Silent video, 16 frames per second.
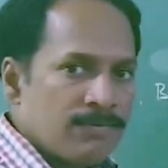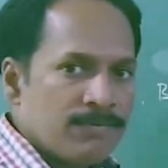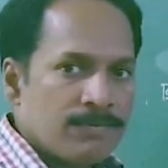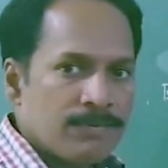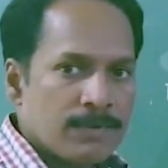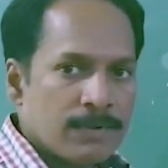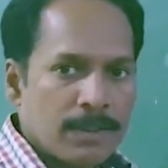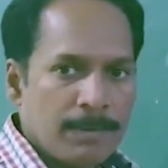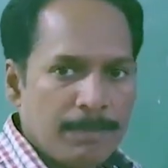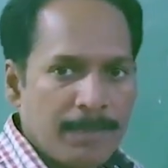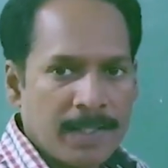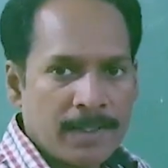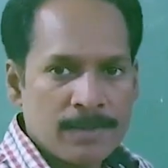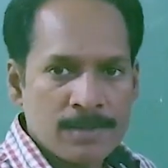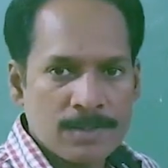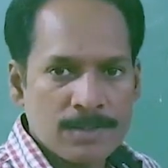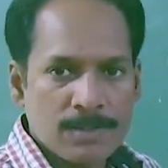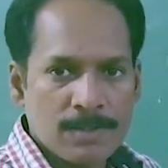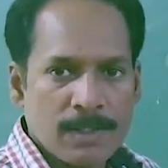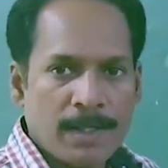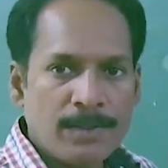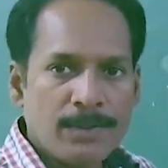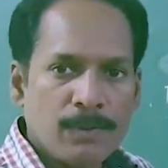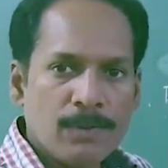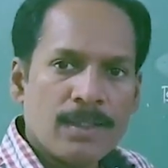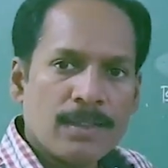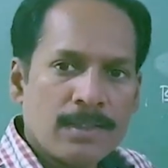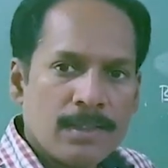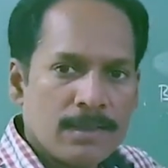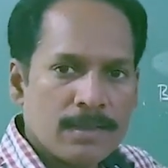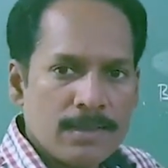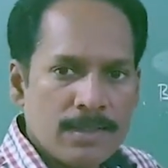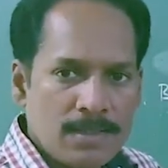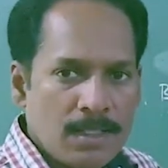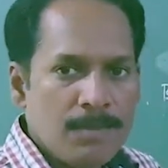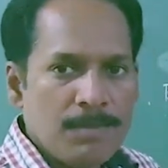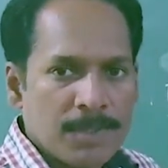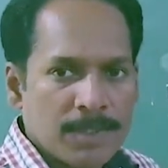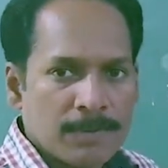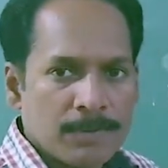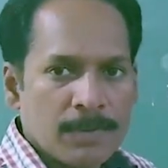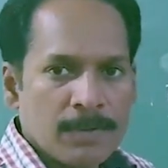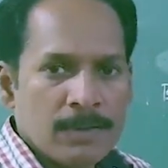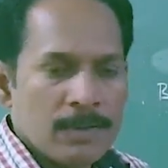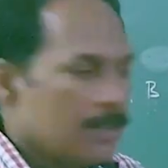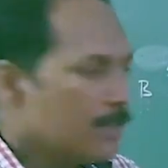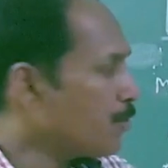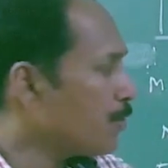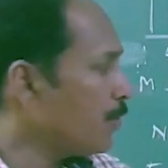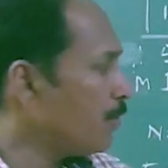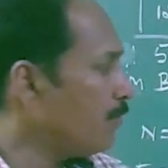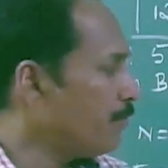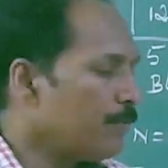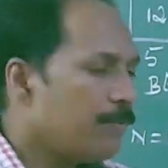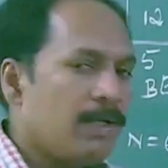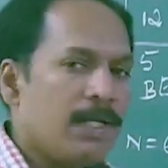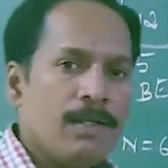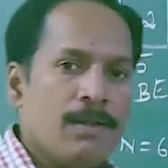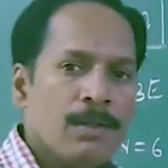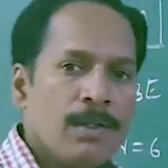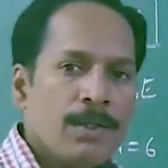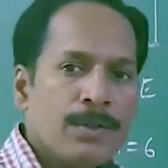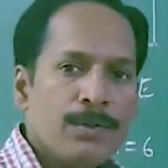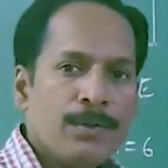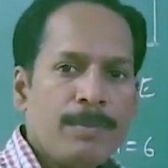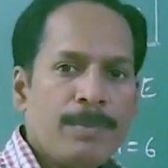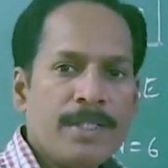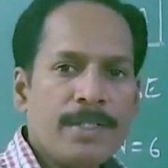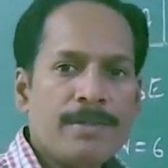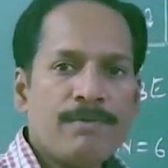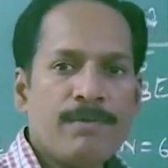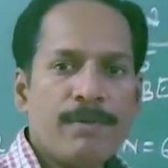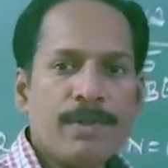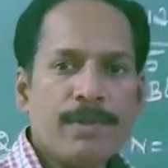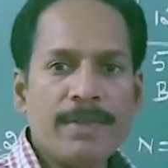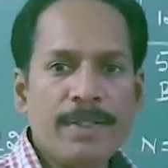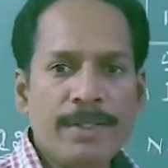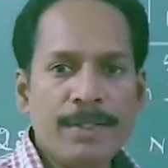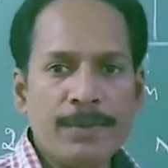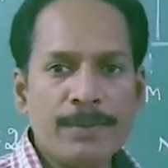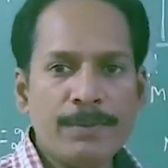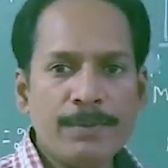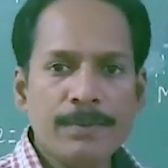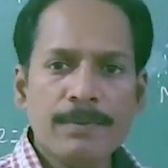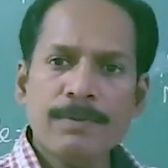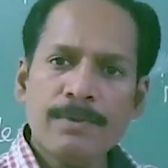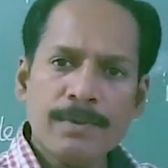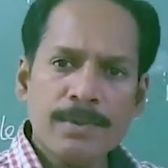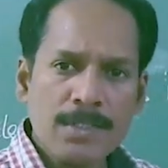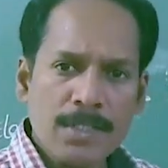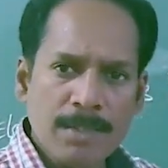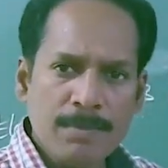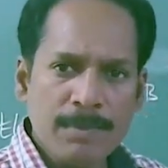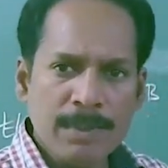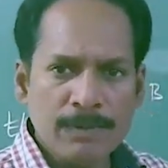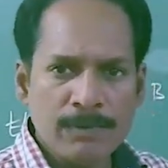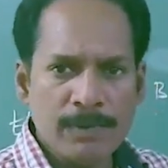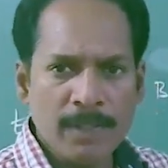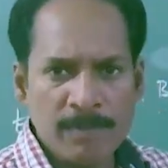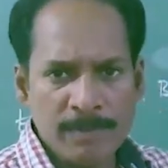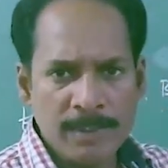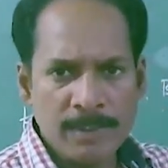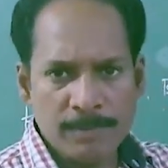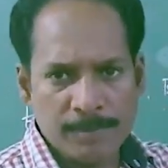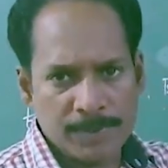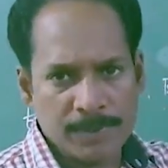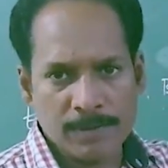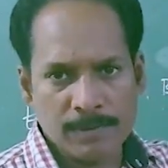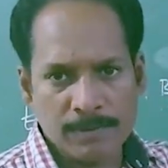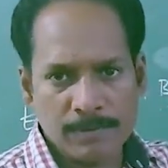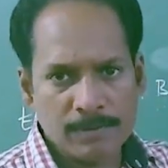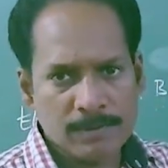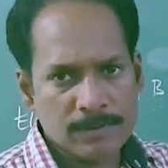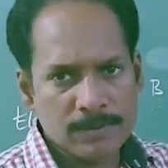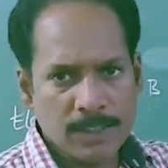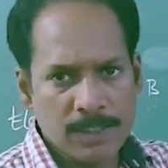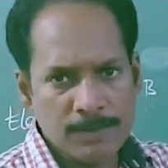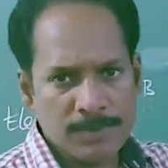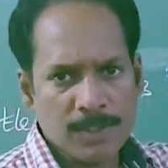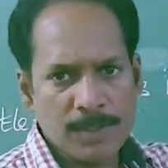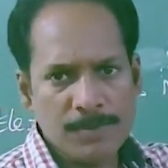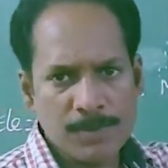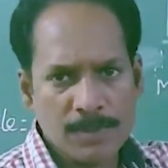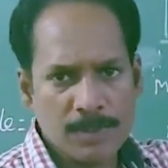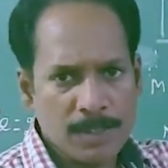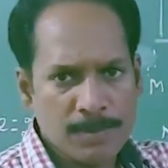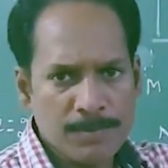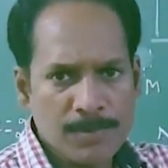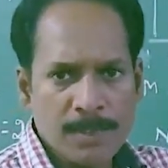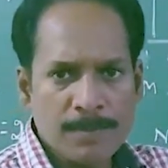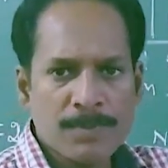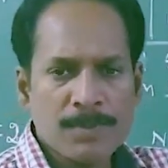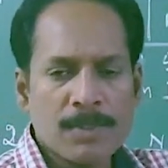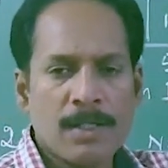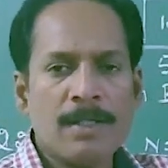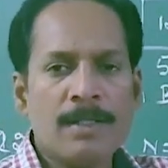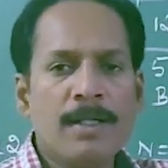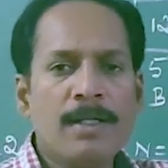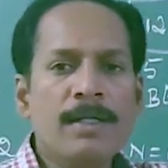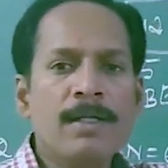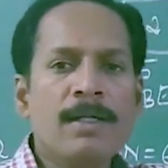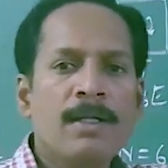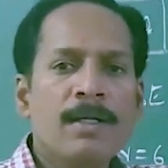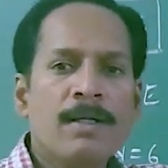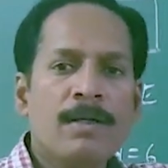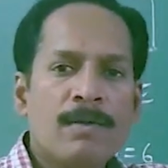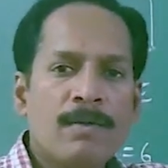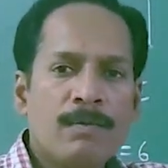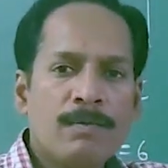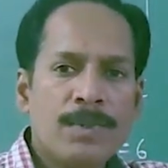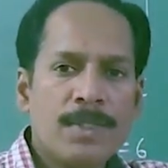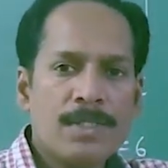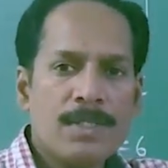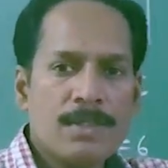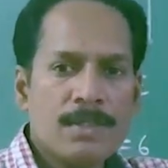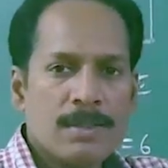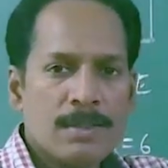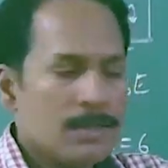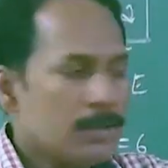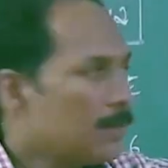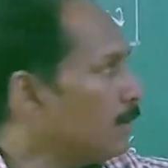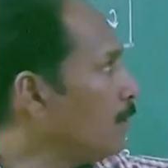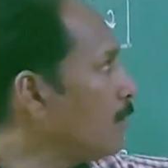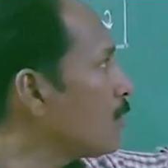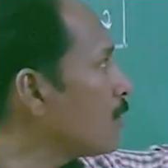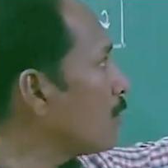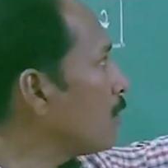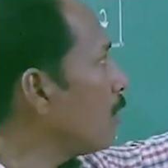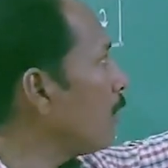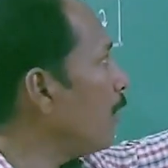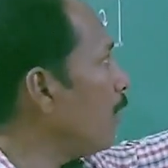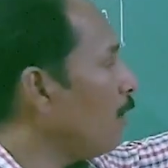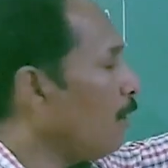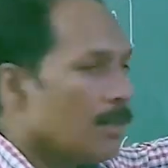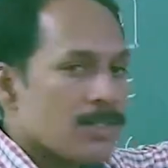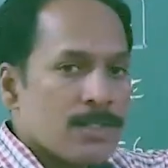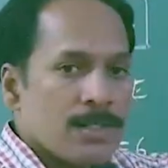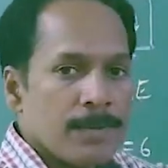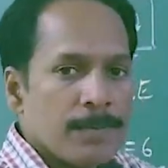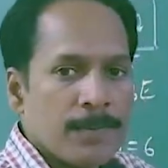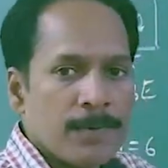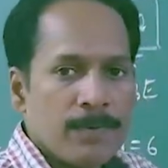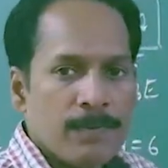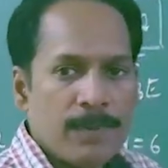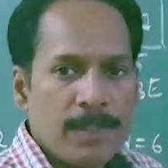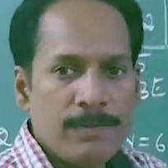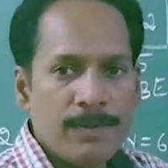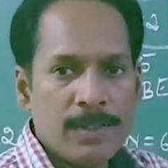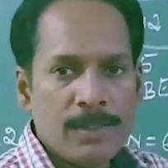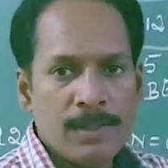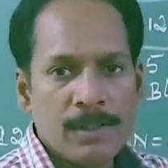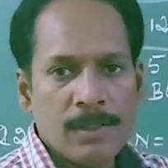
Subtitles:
of comparisons. I told you the same thing. Instead of 12, you repeat it for 22. The same thing would have been repeated. Same steps, and then this is the last step where we